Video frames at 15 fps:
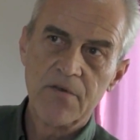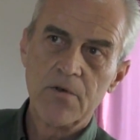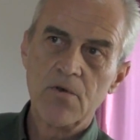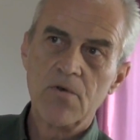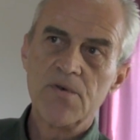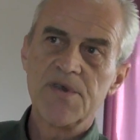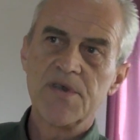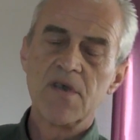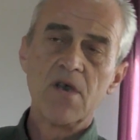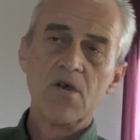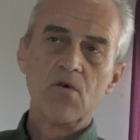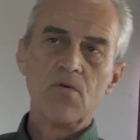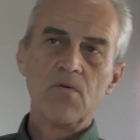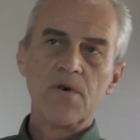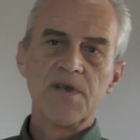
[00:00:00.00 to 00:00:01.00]
those
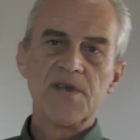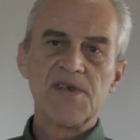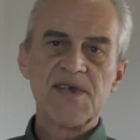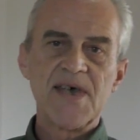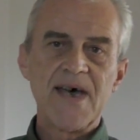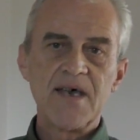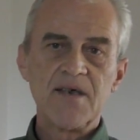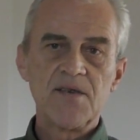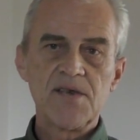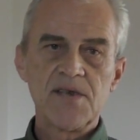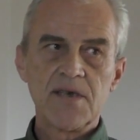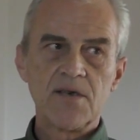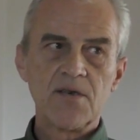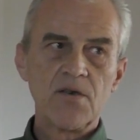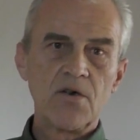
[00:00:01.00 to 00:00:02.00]
who were in science,
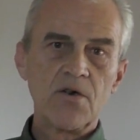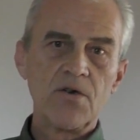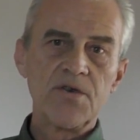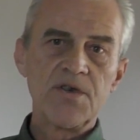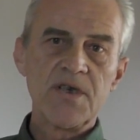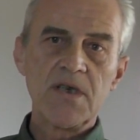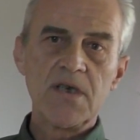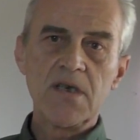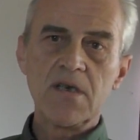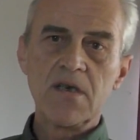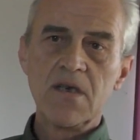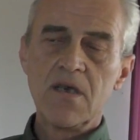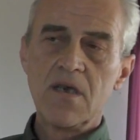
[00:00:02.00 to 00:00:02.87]
technology,